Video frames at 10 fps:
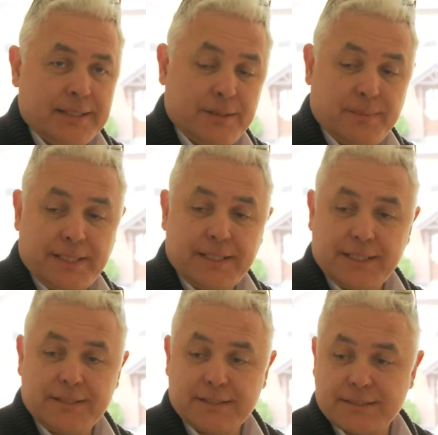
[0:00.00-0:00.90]
The main
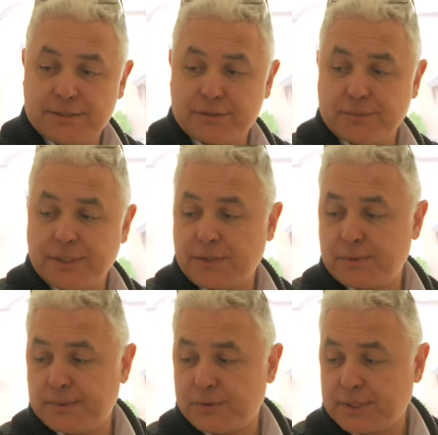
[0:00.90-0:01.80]
heating system here
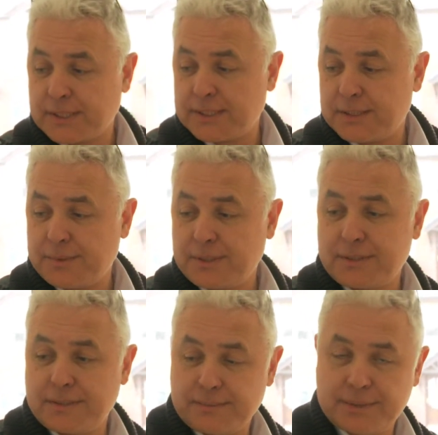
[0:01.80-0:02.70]
we'll be looking at in a minute,
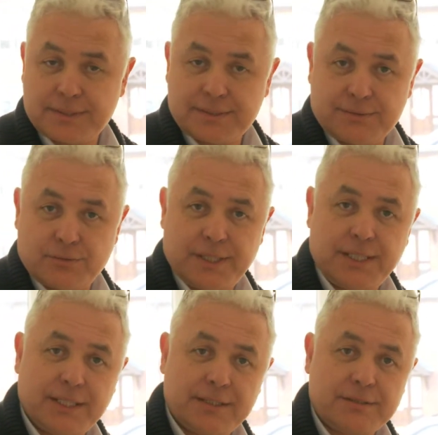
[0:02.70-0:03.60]
but it's
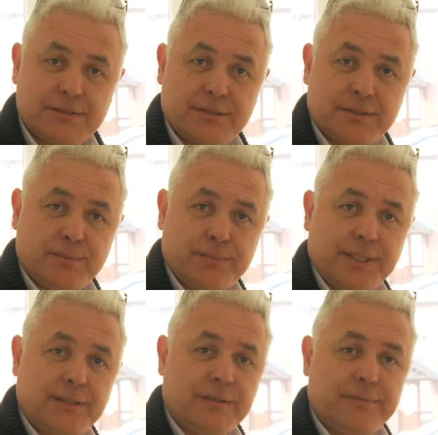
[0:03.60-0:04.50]
radiators and it's
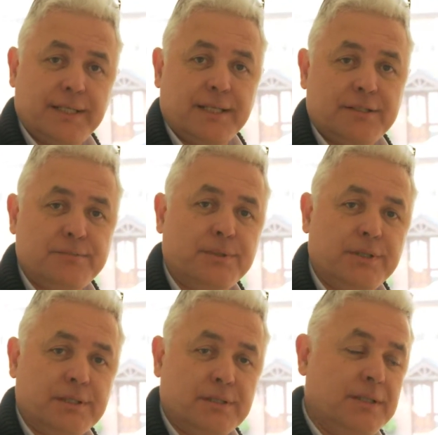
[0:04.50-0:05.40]
operated off a gas
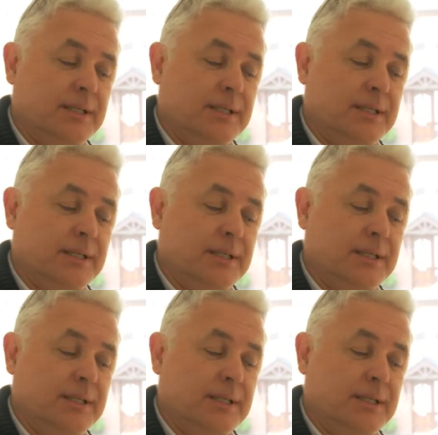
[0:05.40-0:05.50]
boiler.